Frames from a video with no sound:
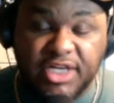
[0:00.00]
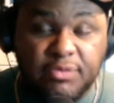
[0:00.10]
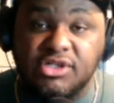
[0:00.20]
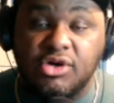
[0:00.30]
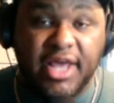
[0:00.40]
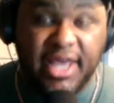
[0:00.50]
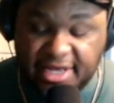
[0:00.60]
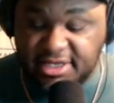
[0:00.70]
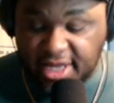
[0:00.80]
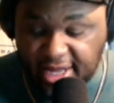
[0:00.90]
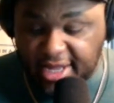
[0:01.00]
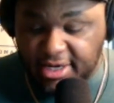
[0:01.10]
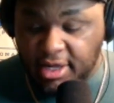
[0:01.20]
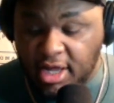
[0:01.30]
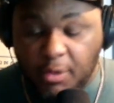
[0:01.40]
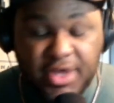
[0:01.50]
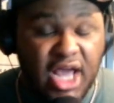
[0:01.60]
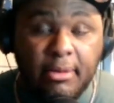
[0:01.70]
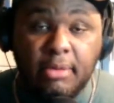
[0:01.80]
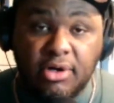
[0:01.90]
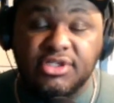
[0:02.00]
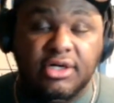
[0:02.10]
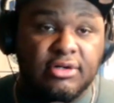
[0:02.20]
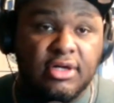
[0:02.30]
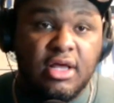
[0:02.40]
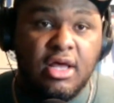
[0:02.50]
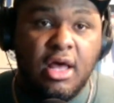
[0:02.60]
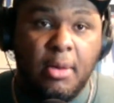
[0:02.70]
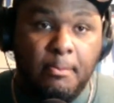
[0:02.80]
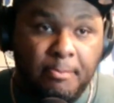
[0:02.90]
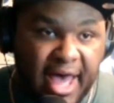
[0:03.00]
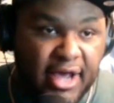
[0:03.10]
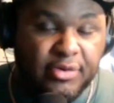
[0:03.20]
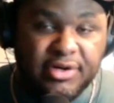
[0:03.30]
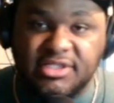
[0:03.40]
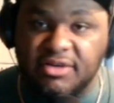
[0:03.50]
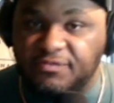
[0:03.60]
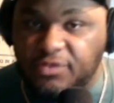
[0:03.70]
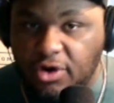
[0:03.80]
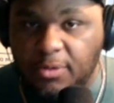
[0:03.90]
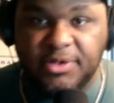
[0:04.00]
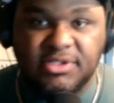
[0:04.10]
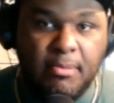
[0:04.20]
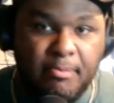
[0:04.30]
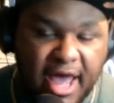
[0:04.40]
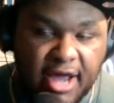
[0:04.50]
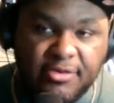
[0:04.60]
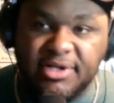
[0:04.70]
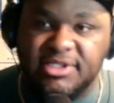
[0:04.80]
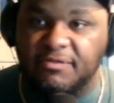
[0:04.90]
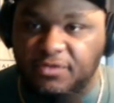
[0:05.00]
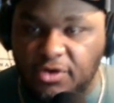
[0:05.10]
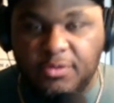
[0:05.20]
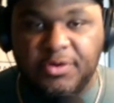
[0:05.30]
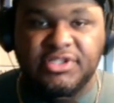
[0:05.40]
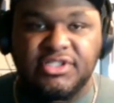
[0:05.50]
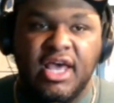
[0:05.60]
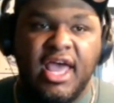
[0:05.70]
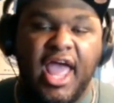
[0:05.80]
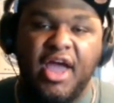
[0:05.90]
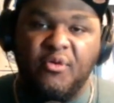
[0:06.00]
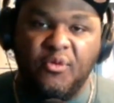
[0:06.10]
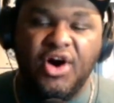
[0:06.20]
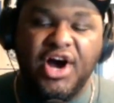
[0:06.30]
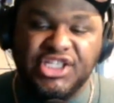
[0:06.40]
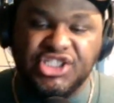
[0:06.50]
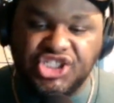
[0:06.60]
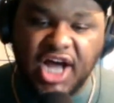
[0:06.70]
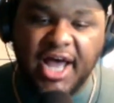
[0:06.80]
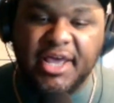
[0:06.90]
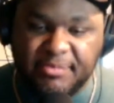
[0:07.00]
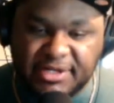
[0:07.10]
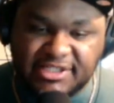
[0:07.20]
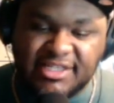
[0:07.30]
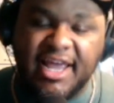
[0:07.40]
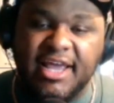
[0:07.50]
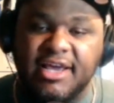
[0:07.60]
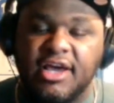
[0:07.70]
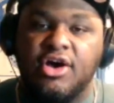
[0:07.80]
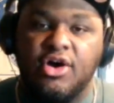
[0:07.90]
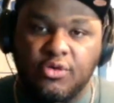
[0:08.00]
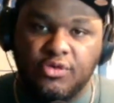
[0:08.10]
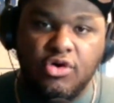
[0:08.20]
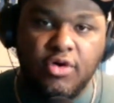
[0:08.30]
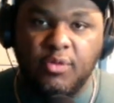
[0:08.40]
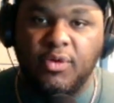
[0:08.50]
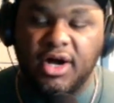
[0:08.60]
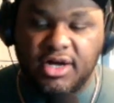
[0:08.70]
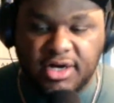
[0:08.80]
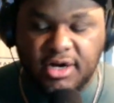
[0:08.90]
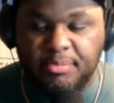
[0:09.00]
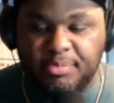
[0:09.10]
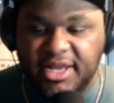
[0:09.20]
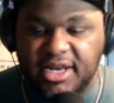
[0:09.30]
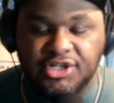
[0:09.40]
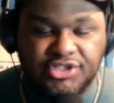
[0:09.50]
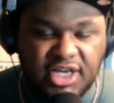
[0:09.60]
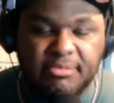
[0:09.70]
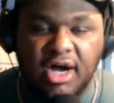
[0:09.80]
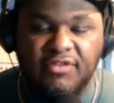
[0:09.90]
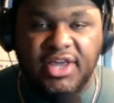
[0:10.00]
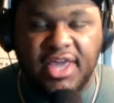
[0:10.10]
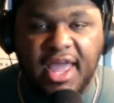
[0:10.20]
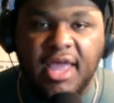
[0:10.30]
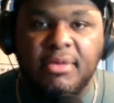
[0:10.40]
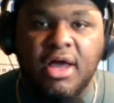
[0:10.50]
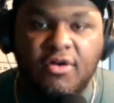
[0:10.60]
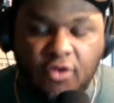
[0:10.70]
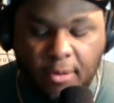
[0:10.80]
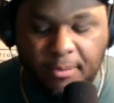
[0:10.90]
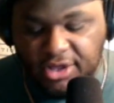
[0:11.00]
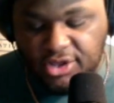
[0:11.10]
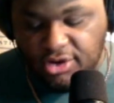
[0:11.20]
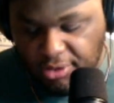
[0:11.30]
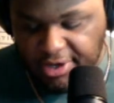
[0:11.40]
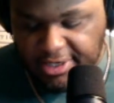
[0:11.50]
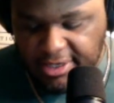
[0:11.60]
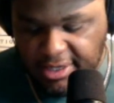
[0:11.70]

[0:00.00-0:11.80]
He was going head to head with Yamamoto, backwards and forwards and backwards and forwards, and one giant mistake ruined what could have been a gem of a game for Matthew Boyd.